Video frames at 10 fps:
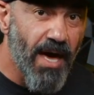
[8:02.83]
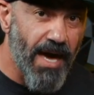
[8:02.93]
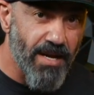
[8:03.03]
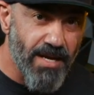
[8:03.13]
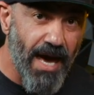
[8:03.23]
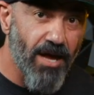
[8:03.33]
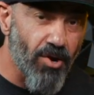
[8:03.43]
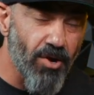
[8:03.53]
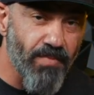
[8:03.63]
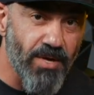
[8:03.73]
And Can't
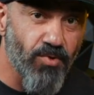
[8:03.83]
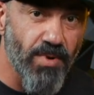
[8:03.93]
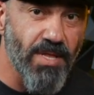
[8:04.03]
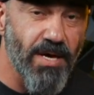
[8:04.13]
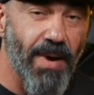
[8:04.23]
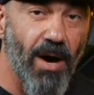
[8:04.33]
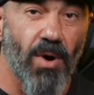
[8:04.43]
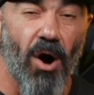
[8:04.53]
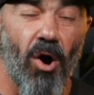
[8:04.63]
Hurt Me is really about